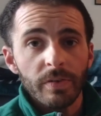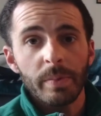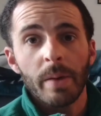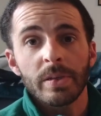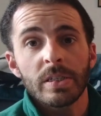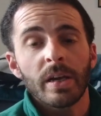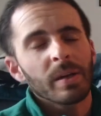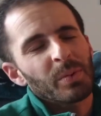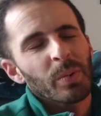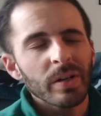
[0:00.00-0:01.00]
if I'm not
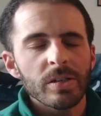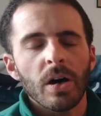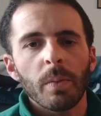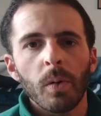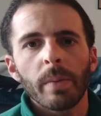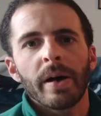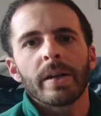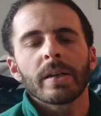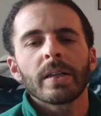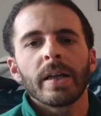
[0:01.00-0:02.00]
mistaken, but we're going to talk more
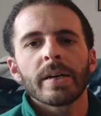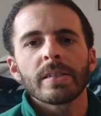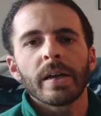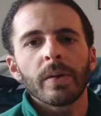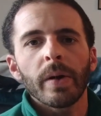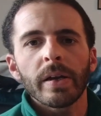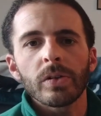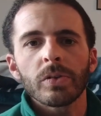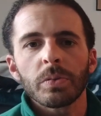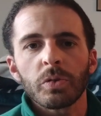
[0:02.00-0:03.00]
about it in class anyway and
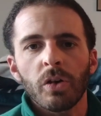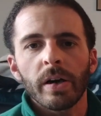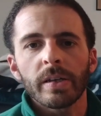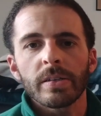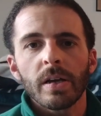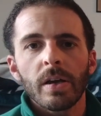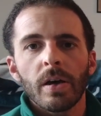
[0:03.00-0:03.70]
do some drawings.